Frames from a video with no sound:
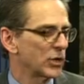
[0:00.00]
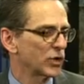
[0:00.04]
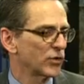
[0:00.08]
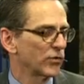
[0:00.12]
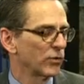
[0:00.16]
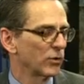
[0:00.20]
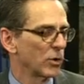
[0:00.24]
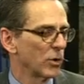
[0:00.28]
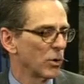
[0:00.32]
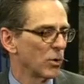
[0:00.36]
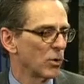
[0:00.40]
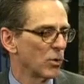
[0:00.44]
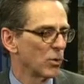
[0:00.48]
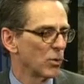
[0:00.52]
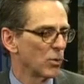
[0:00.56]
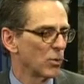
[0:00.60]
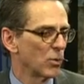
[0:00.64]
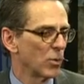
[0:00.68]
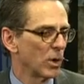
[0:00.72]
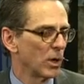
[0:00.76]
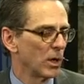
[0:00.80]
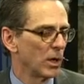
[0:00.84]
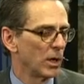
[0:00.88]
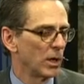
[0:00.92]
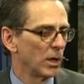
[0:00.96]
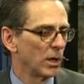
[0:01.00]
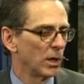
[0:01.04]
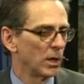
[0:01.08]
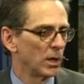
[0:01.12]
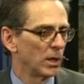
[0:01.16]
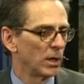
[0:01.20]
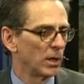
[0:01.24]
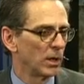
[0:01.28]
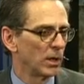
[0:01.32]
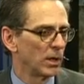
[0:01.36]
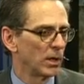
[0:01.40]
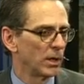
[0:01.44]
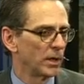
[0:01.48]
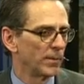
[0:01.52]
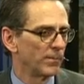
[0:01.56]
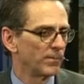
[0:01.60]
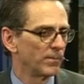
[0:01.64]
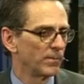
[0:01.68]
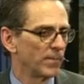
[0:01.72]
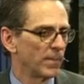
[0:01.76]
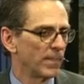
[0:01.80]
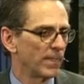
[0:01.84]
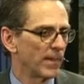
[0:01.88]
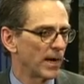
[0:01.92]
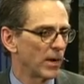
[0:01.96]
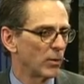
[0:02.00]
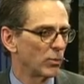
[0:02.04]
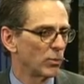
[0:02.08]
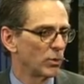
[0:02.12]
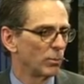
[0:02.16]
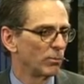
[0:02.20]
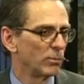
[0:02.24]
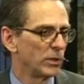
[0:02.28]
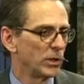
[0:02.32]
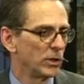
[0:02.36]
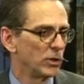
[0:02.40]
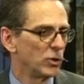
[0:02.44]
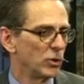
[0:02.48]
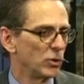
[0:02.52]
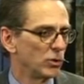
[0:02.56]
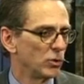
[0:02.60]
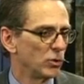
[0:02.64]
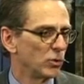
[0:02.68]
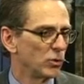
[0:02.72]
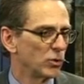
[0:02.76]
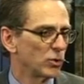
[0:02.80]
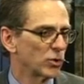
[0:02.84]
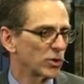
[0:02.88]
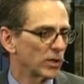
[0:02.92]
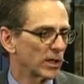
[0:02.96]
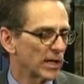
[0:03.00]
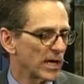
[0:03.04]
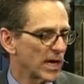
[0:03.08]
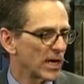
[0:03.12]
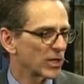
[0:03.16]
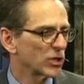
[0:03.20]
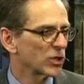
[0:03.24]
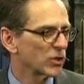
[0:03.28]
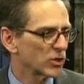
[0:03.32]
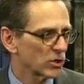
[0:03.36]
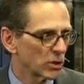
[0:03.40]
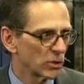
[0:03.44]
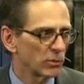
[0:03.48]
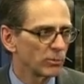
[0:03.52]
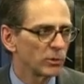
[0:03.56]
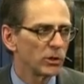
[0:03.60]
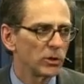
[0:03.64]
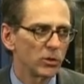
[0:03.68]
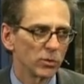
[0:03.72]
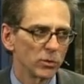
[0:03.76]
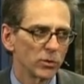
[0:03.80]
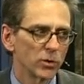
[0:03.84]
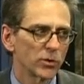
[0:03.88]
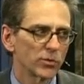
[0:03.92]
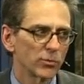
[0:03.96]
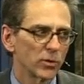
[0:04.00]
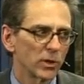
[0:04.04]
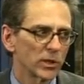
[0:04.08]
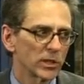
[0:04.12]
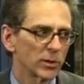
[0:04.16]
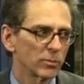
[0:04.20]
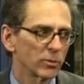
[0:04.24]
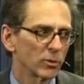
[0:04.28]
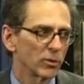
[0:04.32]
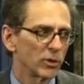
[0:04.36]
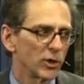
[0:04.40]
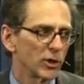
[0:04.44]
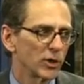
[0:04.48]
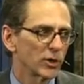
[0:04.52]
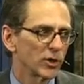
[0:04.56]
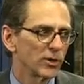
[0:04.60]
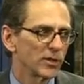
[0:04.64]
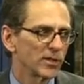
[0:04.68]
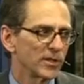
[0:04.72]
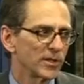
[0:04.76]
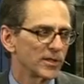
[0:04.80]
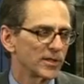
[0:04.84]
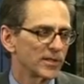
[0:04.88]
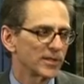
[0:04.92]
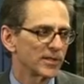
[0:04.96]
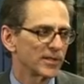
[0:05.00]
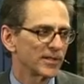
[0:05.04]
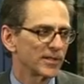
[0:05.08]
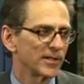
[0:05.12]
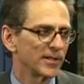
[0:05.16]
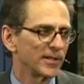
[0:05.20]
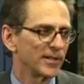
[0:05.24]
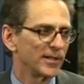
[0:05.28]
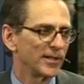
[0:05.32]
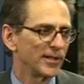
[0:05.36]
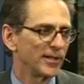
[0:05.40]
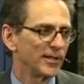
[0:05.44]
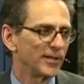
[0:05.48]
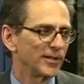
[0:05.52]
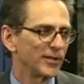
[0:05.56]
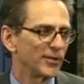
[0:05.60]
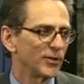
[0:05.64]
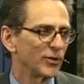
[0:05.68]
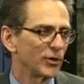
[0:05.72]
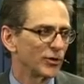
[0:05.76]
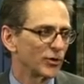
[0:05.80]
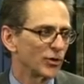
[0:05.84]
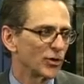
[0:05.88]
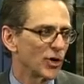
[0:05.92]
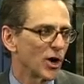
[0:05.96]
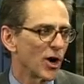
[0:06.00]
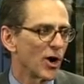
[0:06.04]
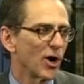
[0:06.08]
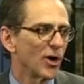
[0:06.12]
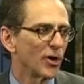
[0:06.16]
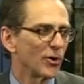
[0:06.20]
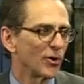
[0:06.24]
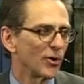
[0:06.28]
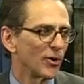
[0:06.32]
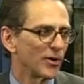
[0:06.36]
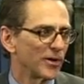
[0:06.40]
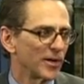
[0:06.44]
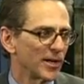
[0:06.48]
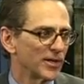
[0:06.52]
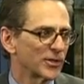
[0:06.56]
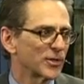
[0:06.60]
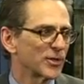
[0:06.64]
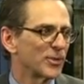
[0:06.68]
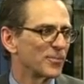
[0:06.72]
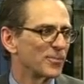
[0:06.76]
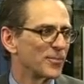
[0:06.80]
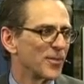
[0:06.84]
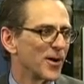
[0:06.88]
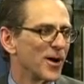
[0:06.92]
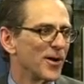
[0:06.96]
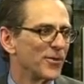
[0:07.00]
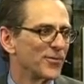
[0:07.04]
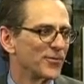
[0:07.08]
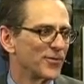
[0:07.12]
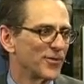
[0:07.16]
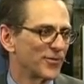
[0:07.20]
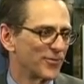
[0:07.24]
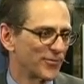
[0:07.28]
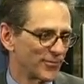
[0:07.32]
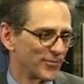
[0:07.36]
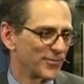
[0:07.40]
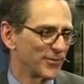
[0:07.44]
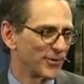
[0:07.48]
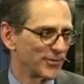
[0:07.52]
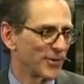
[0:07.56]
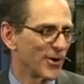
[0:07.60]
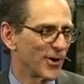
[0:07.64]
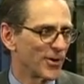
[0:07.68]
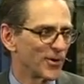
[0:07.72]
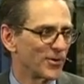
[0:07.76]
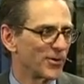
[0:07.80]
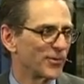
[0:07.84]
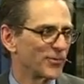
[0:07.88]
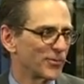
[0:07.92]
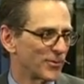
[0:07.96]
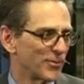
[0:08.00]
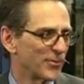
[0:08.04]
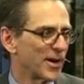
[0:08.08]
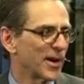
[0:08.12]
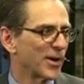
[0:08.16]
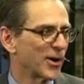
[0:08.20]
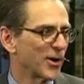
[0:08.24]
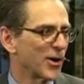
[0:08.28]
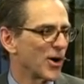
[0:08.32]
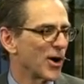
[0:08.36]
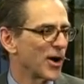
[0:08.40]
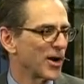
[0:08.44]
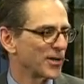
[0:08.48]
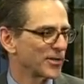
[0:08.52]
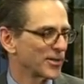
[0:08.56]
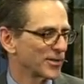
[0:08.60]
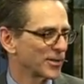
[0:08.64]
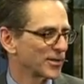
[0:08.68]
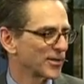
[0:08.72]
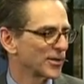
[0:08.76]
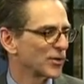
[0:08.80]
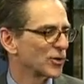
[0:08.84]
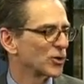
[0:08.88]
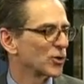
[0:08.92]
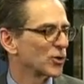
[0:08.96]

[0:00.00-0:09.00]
cash flow that will be used, the cash that's going to be used for exploration is in the dollar that's above the dollar of direct costs.